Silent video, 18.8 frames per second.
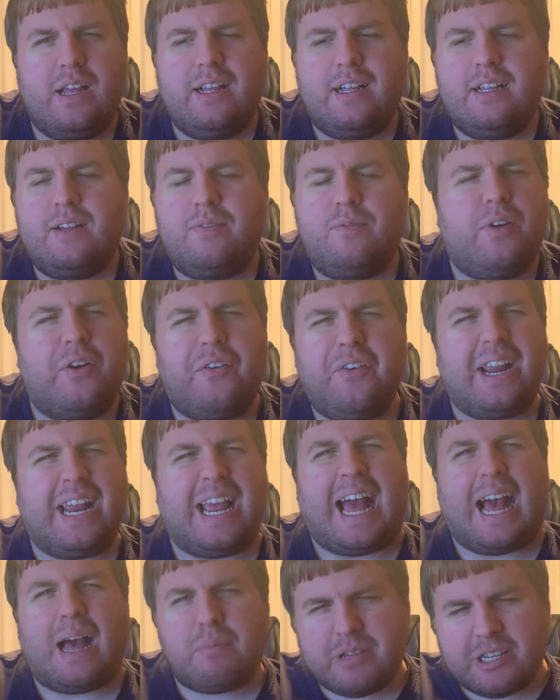Very
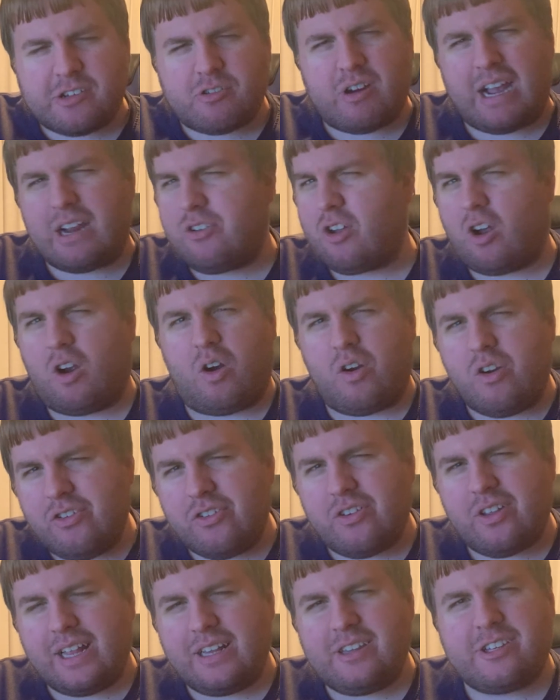abstract
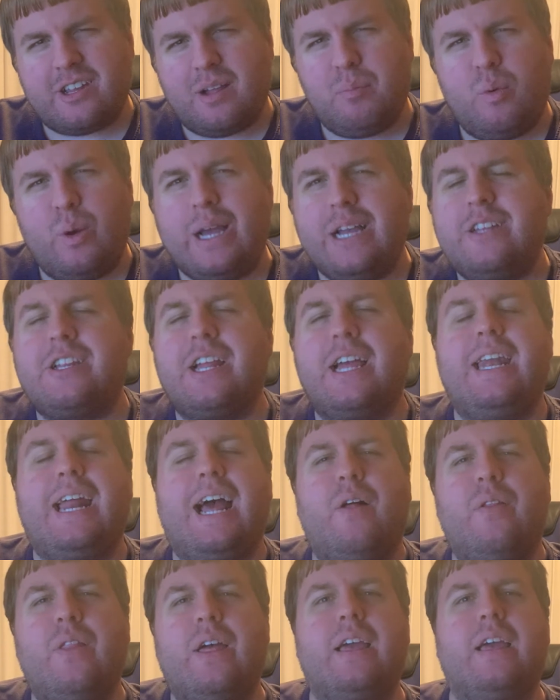art in some ways, and
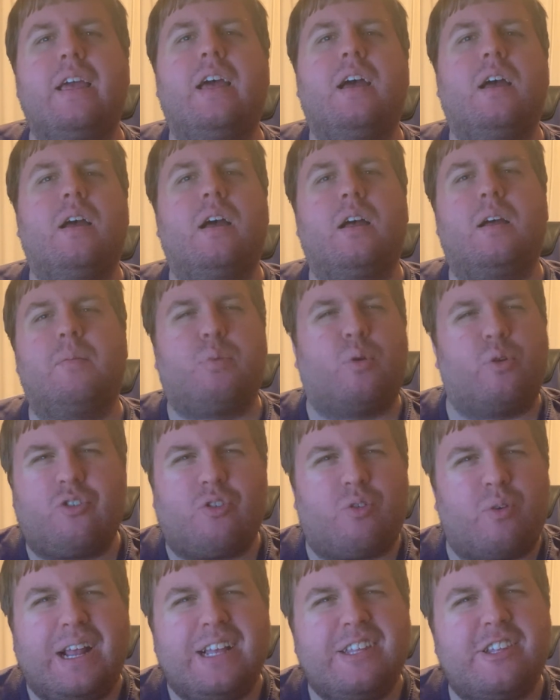how they
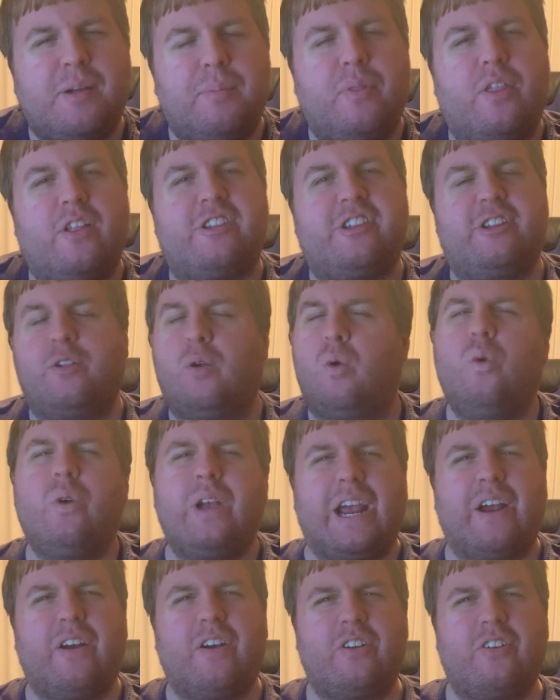portray some of the Soul
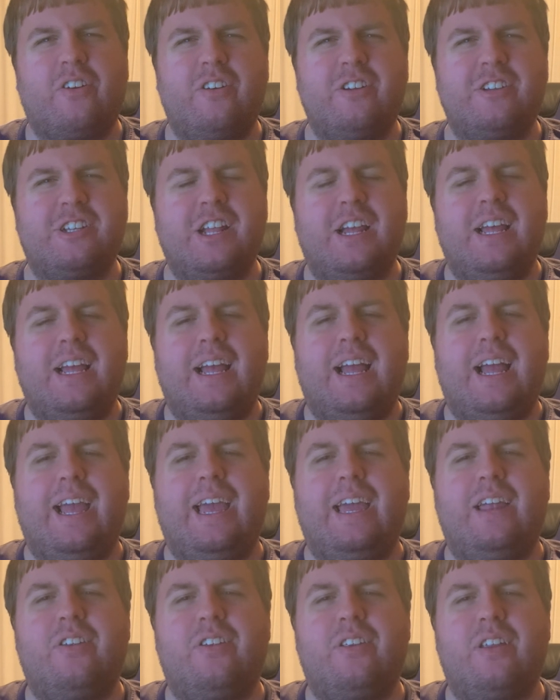characters,
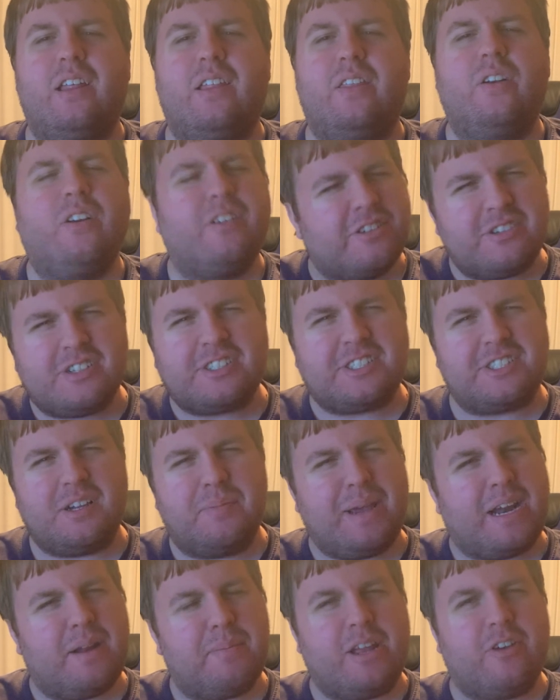and there's just some
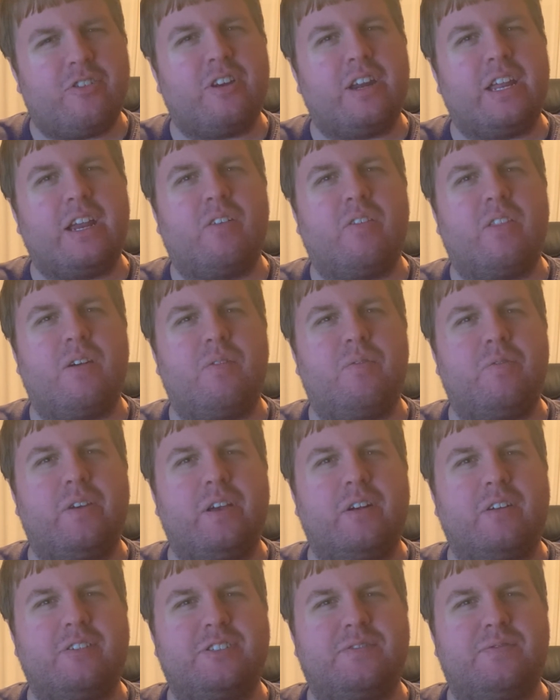animation here that
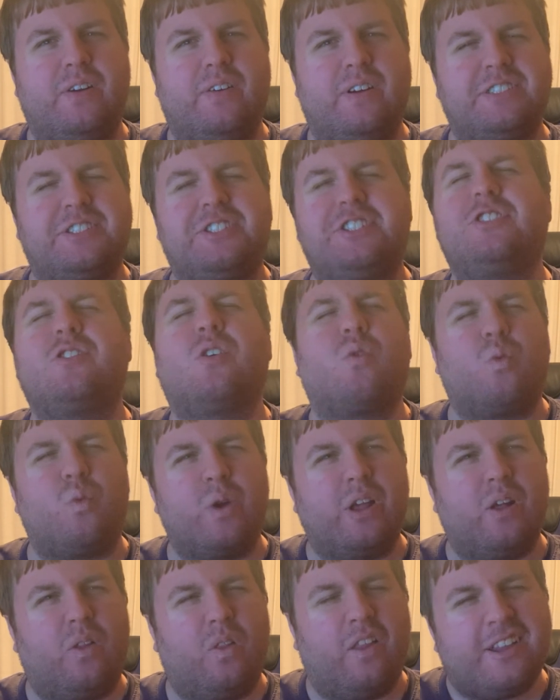feels very
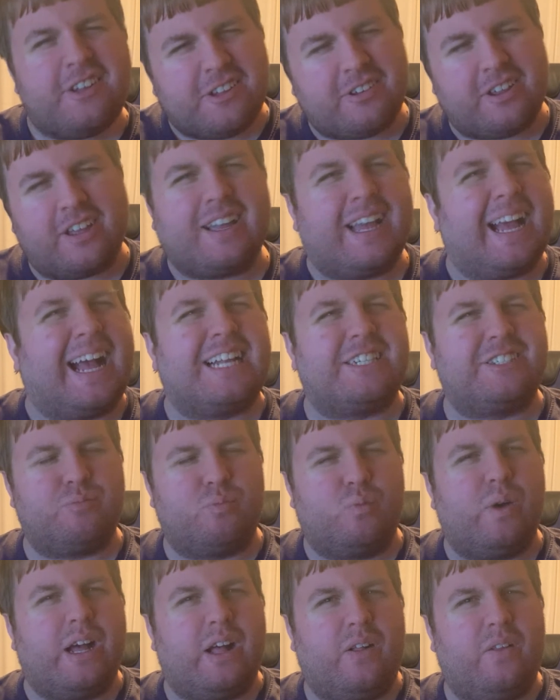surrealistic as
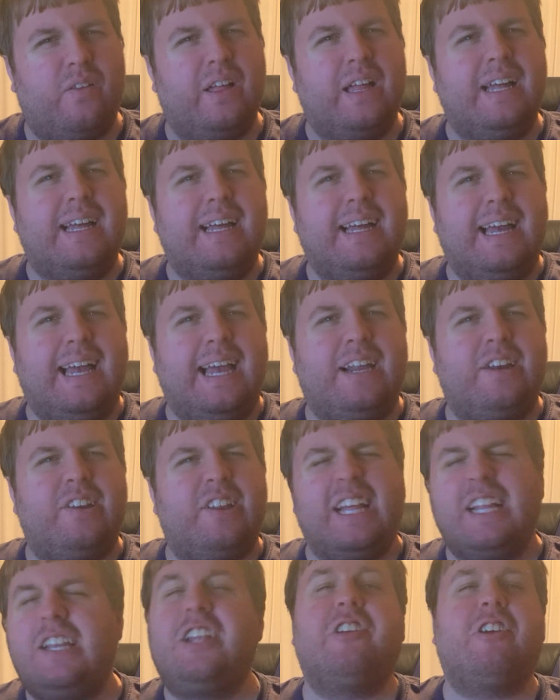well. And
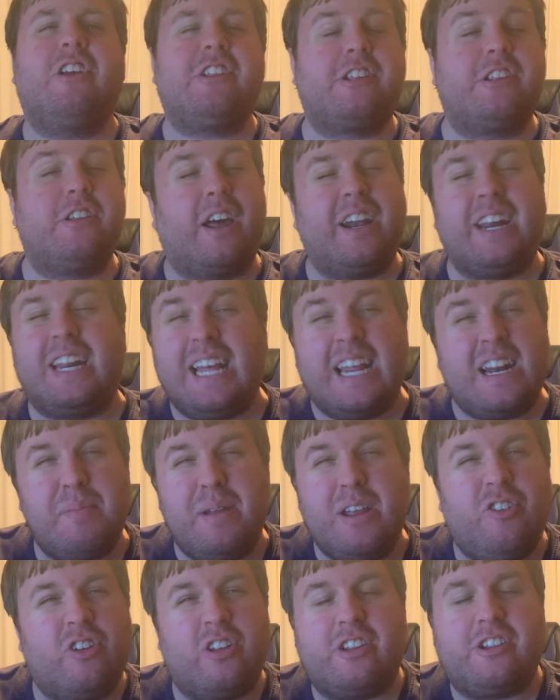it's just not an
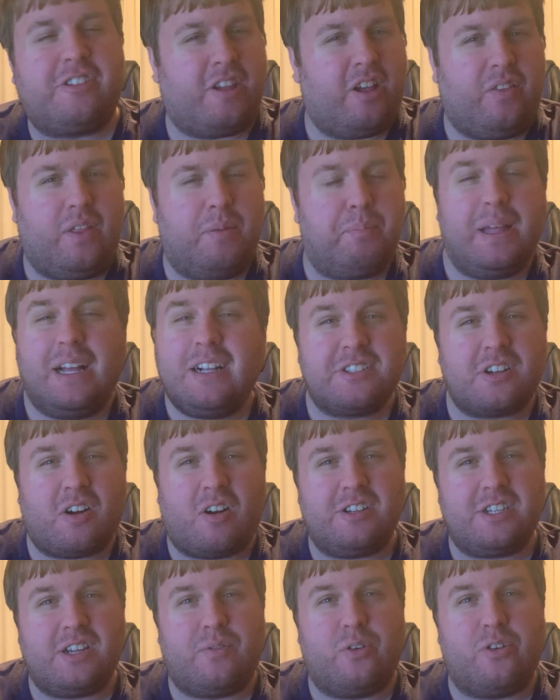animation style that Pixar
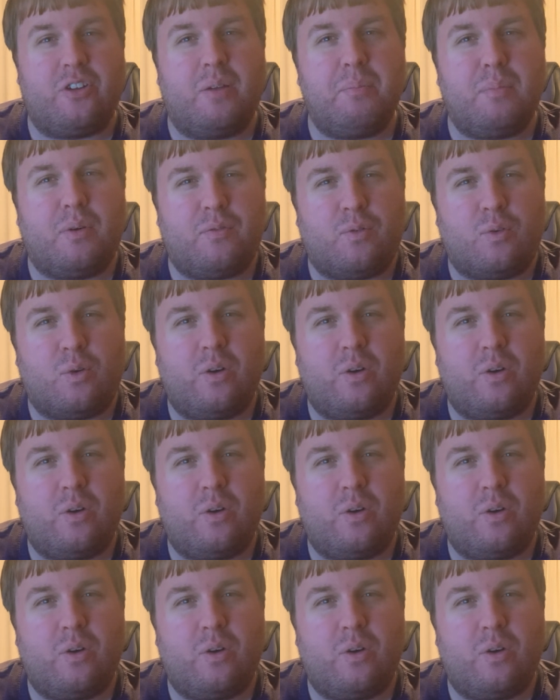has ever done before.